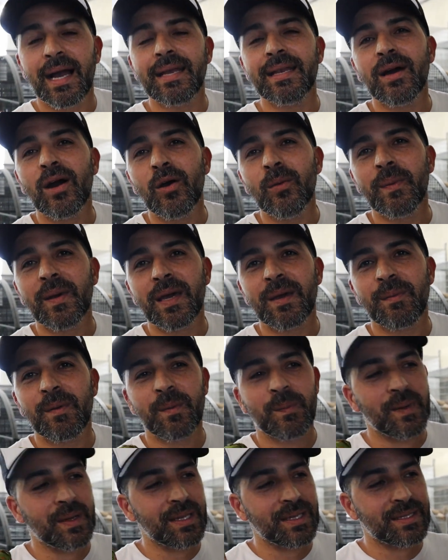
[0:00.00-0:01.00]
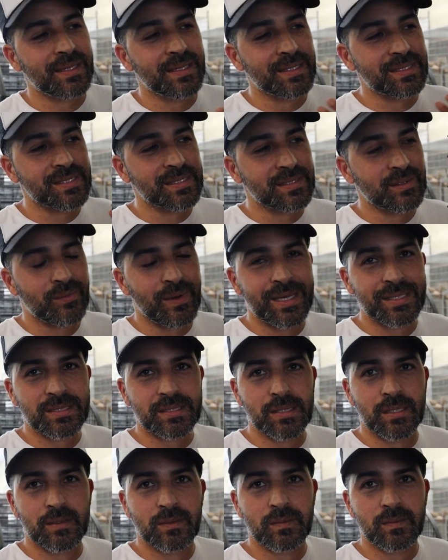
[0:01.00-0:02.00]
I know, baby, but this is a
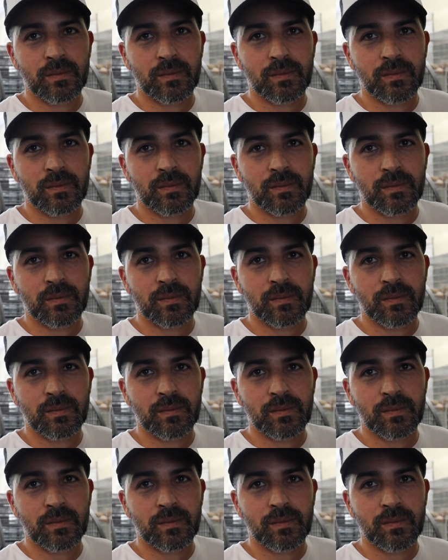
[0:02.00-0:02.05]
rescue.